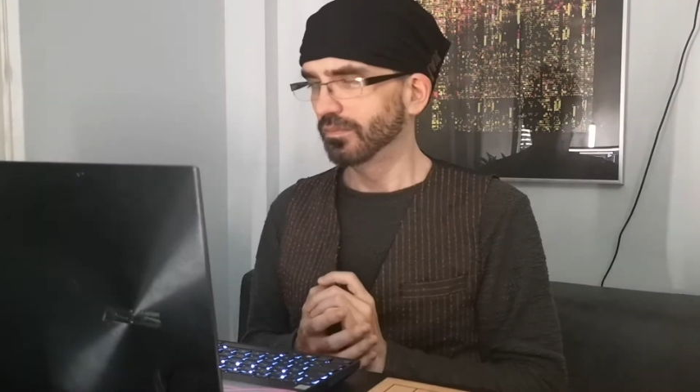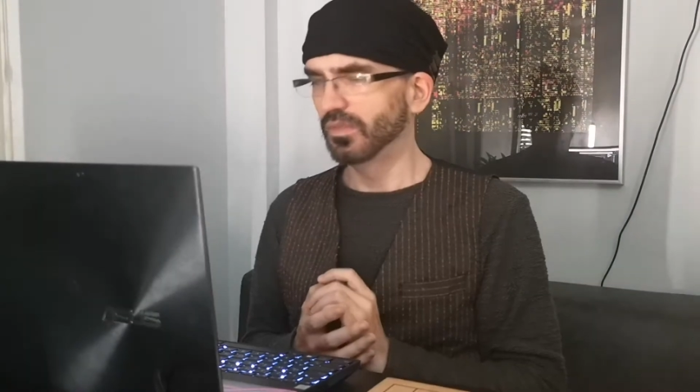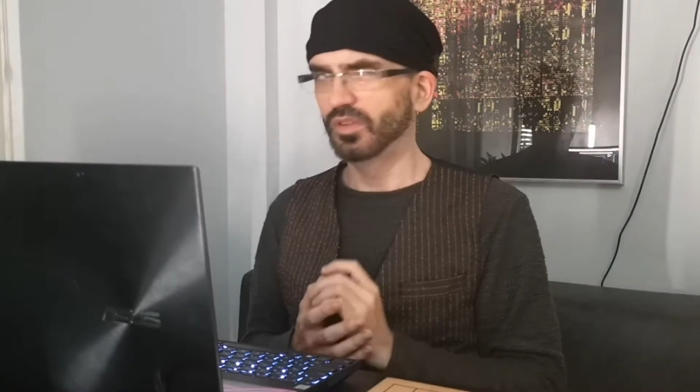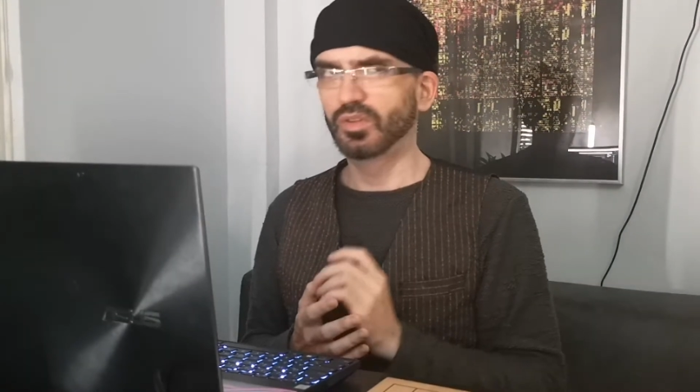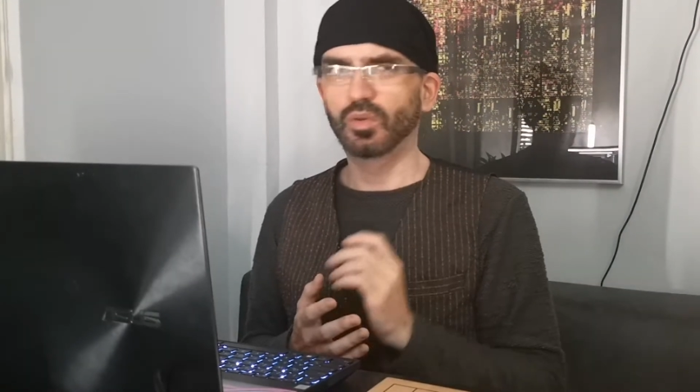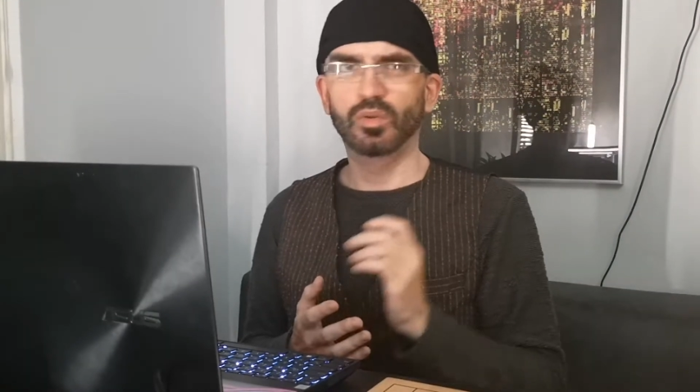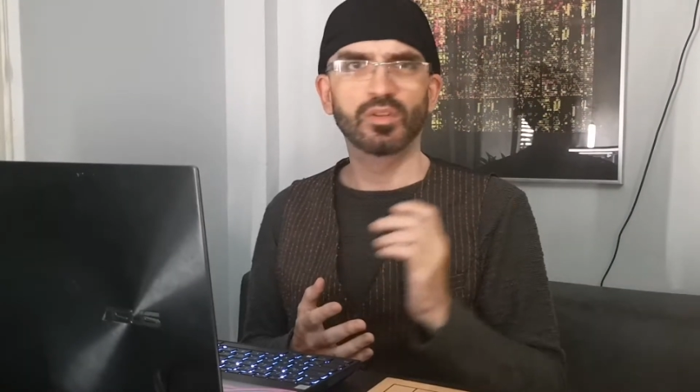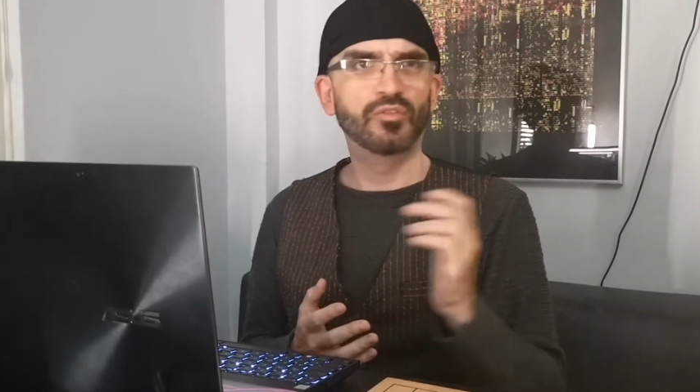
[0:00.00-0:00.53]

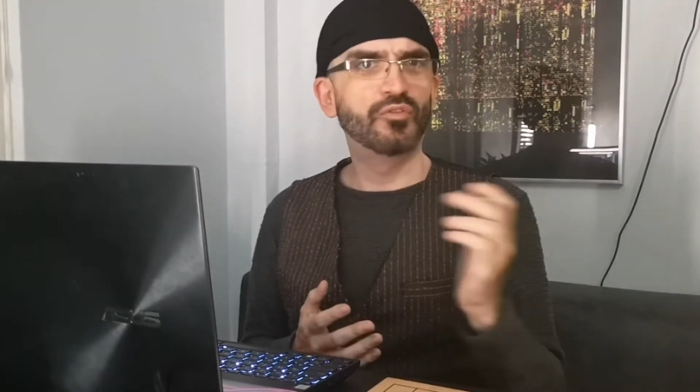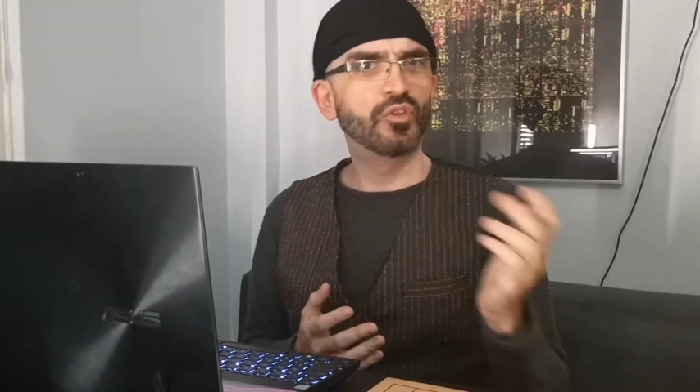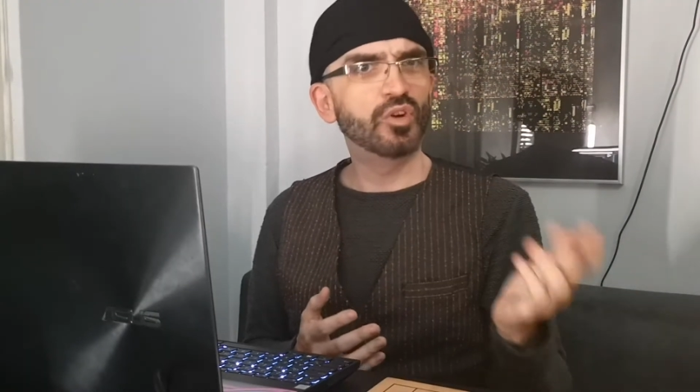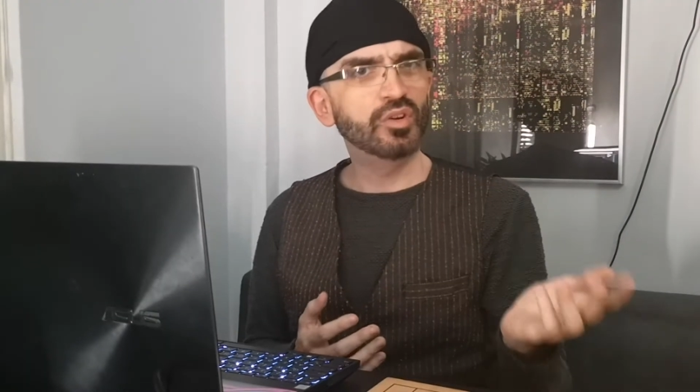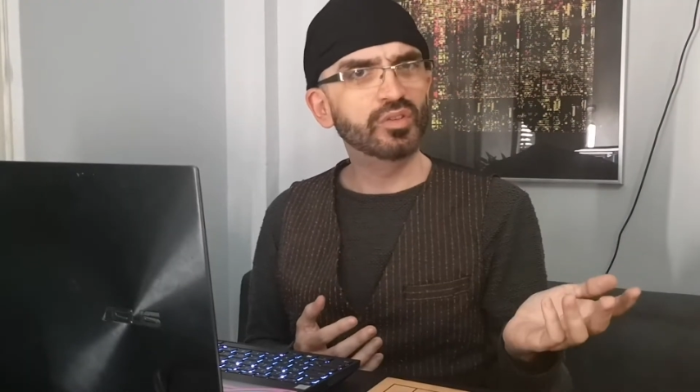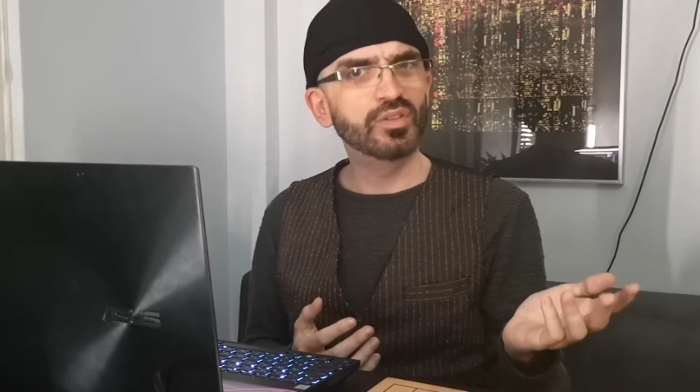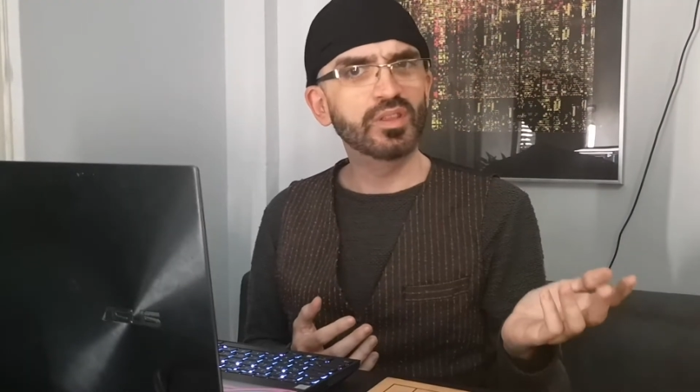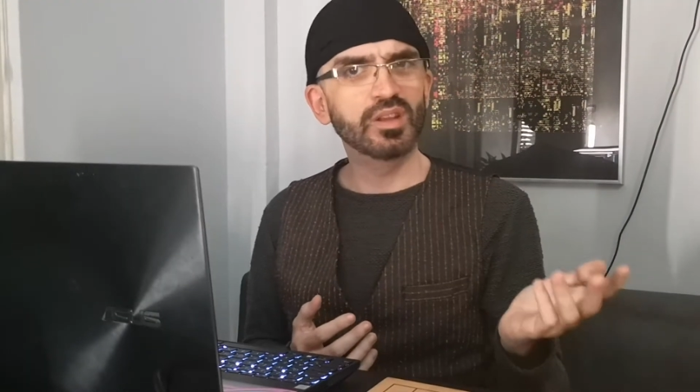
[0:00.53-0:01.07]
So the
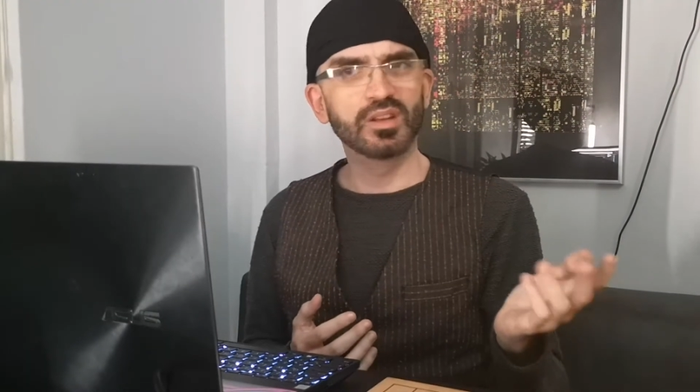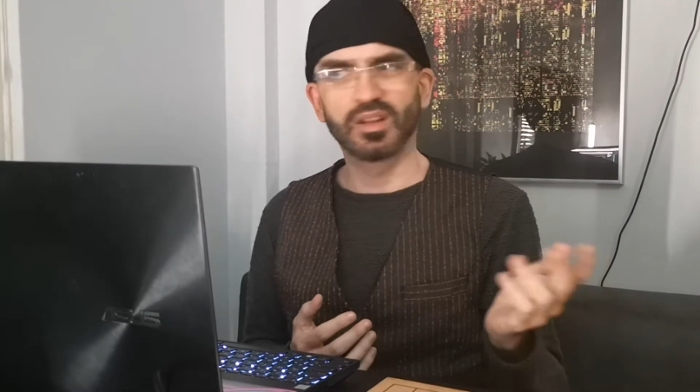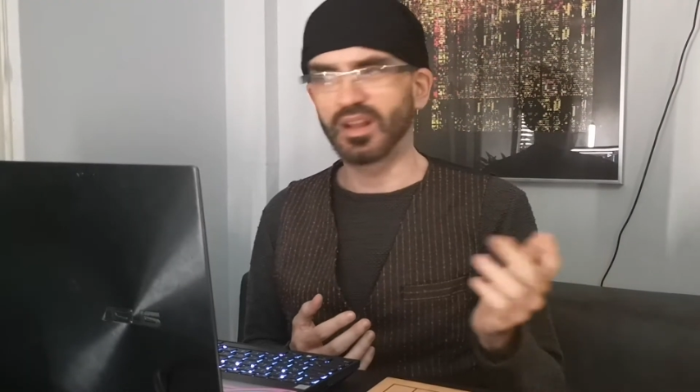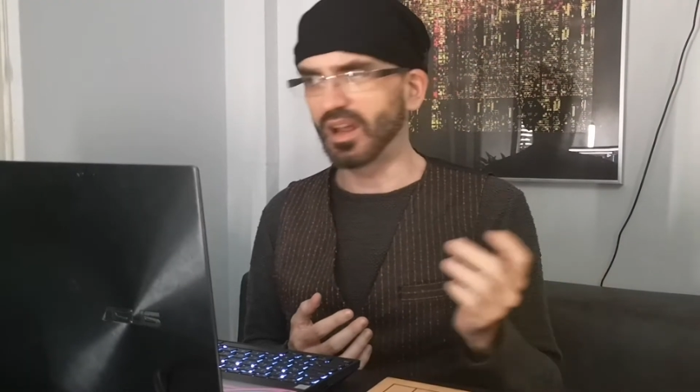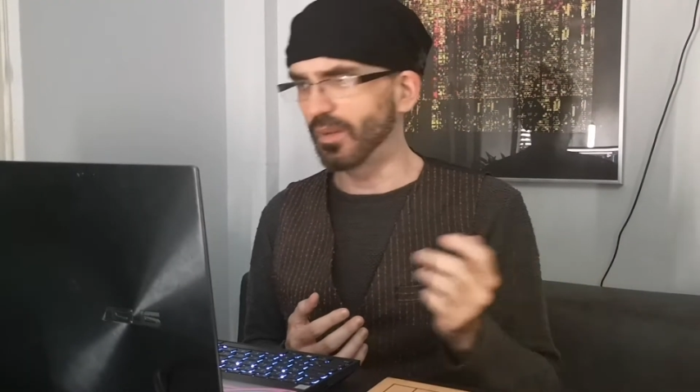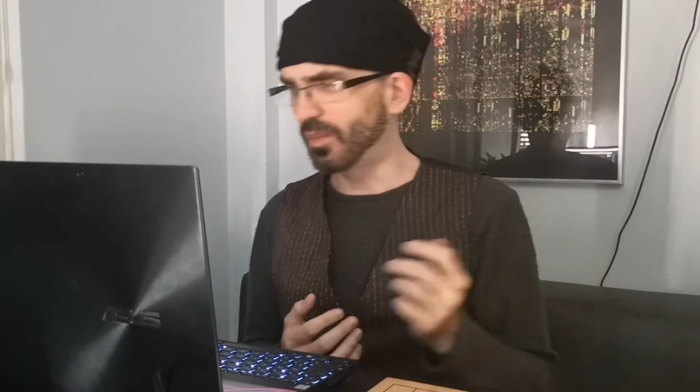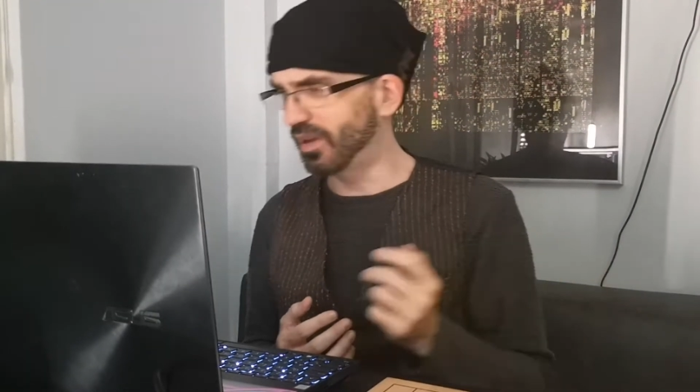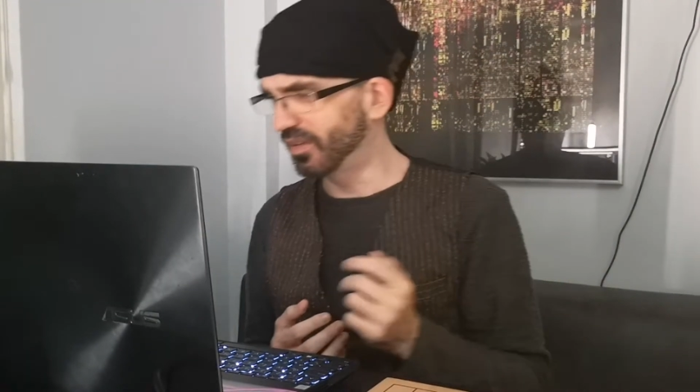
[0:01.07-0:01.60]
first thing that
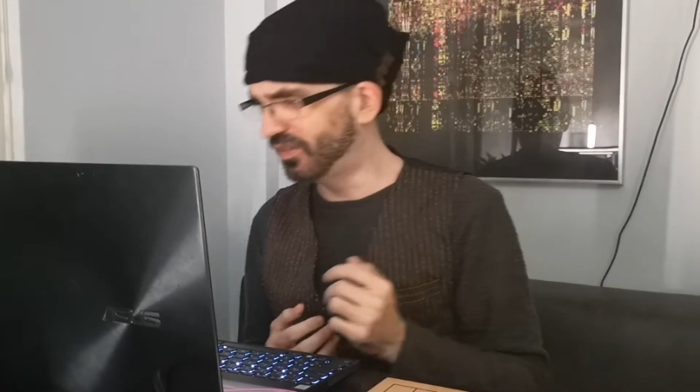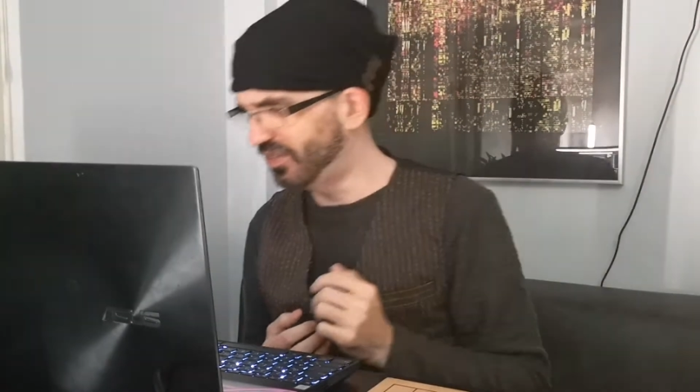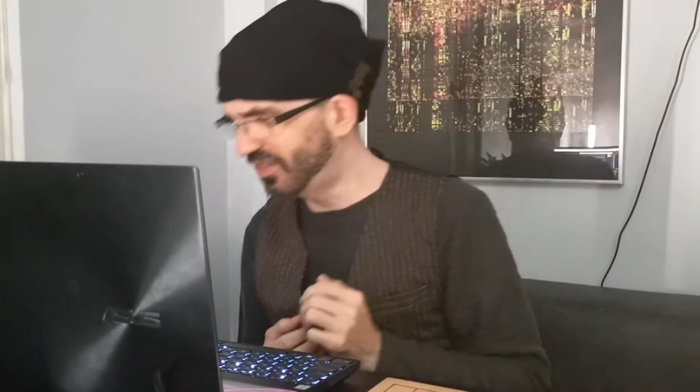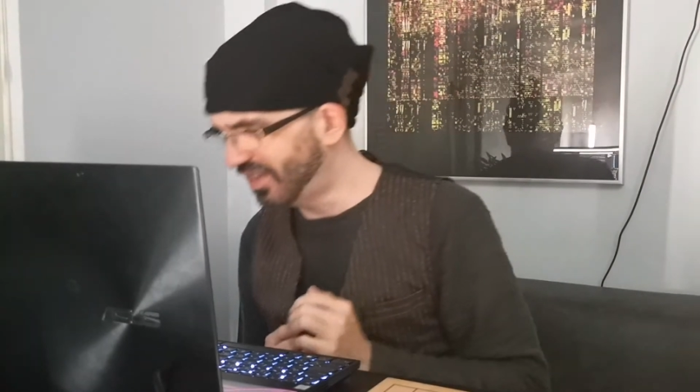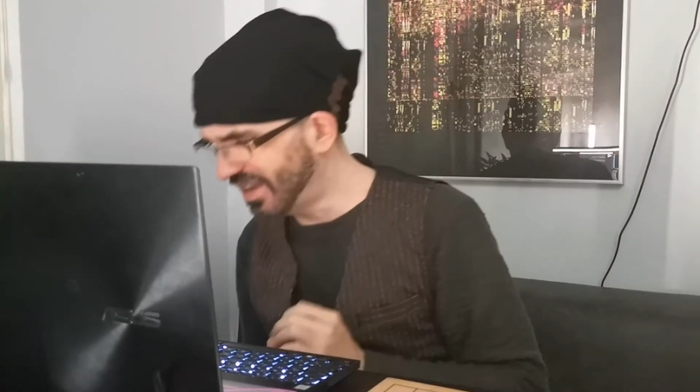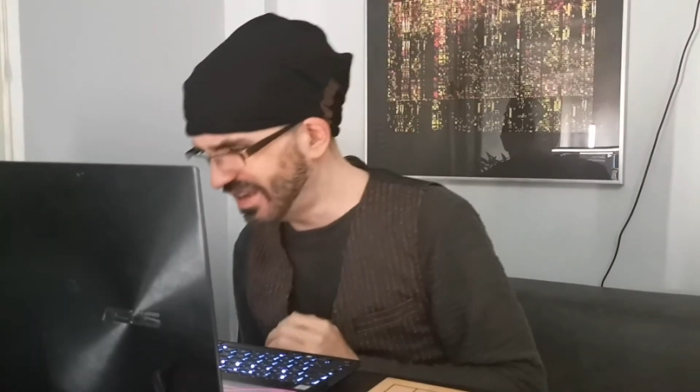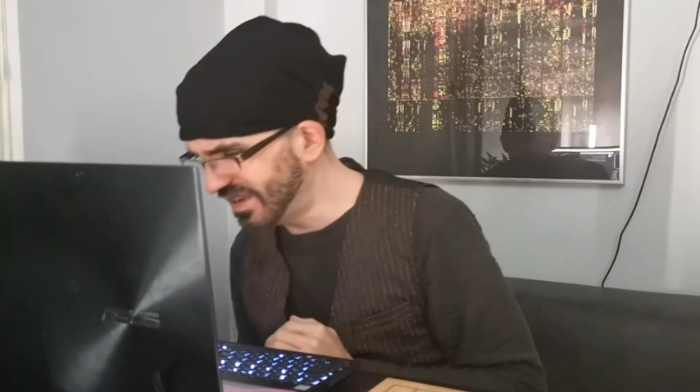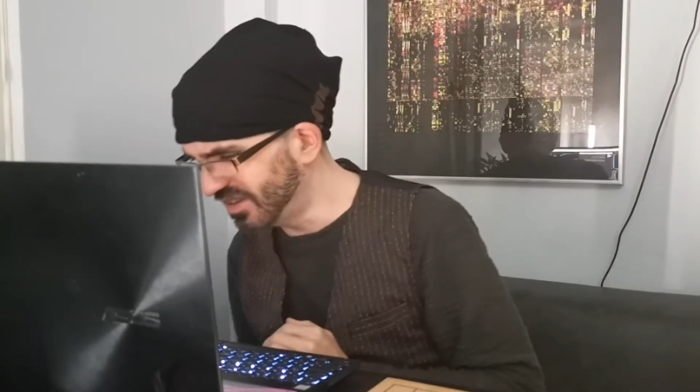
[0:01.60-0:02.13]
I must
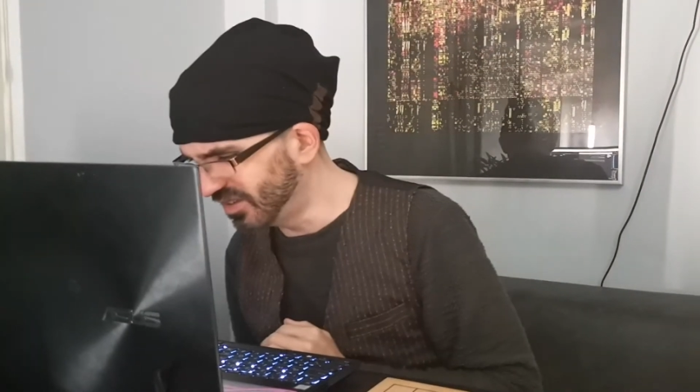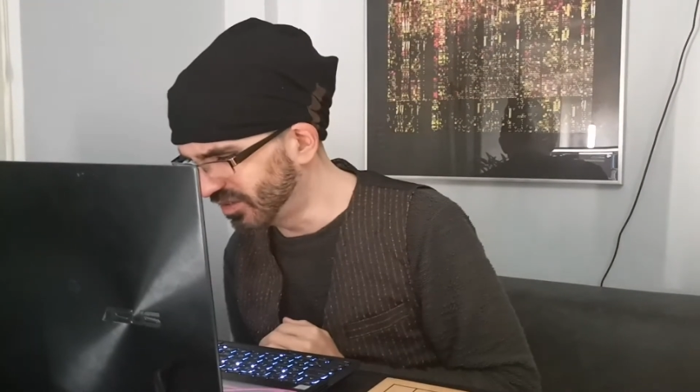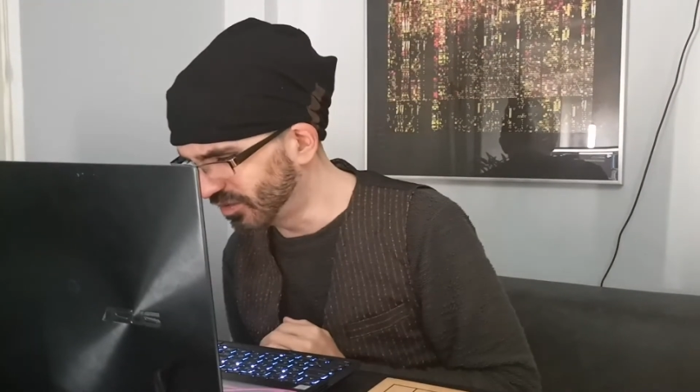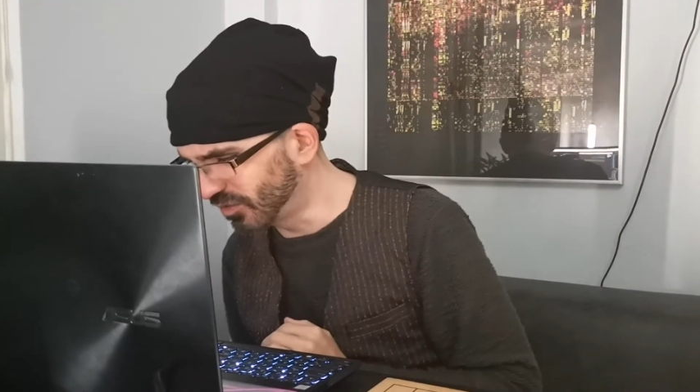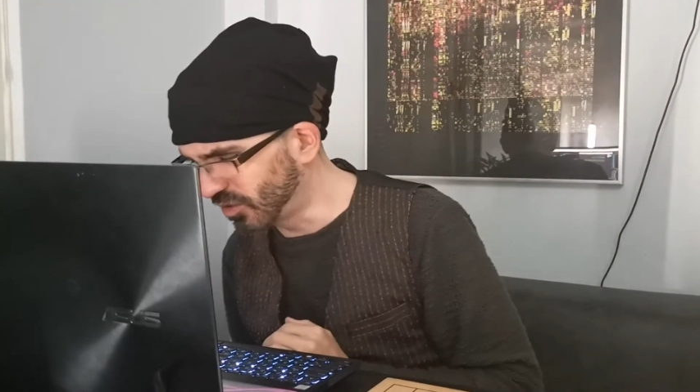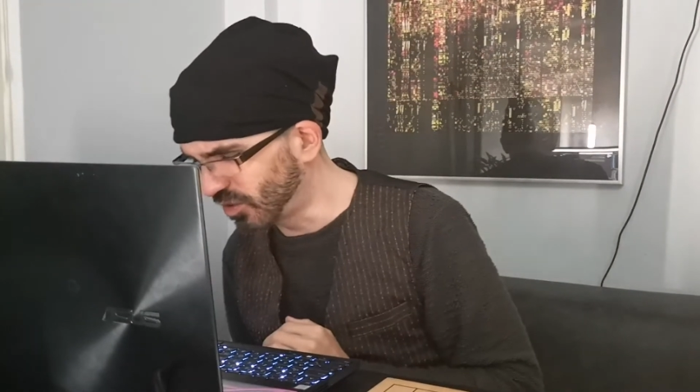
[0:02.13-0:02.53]
say is, of